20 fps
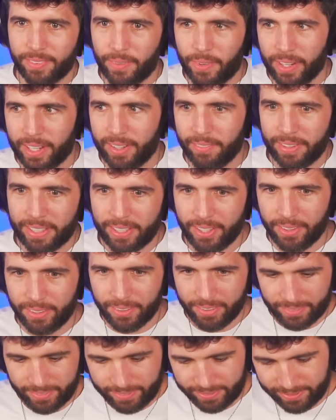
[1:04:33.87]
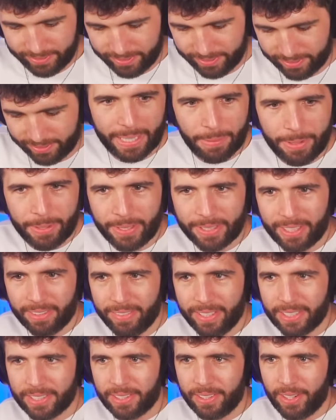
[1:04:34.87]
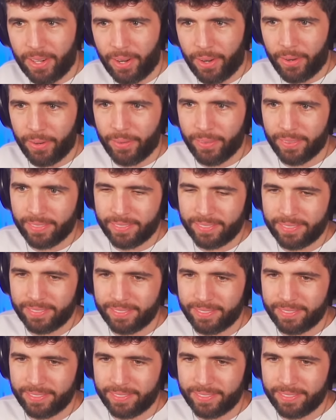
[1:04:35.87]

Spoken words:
What can we do? Bridges office? No.